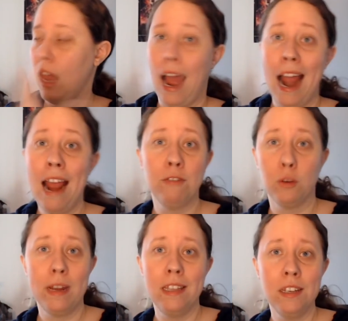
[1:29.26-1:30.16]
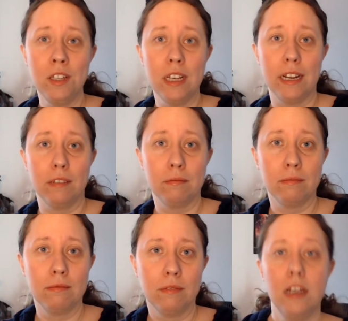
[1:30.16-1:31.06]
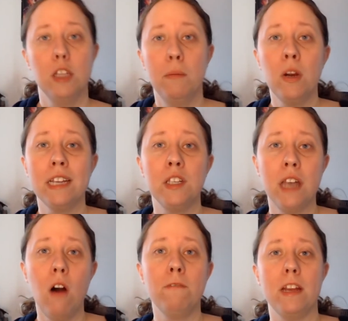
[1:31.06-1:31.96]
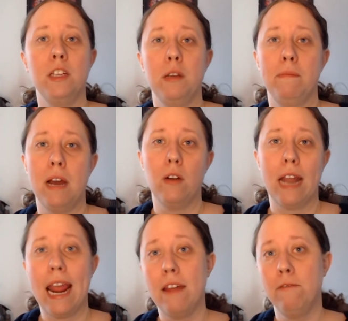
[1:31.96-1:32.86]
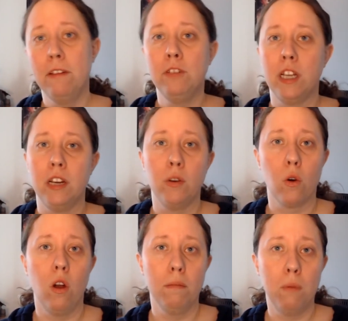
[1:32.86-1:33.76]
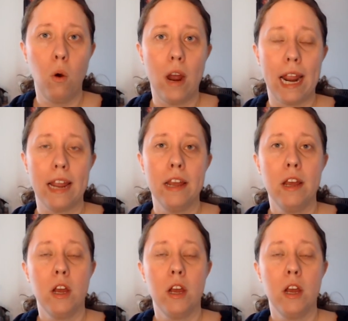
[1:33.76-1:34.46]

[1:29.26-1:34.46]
I have to read this thing. The book itself is about a 15-year-old boy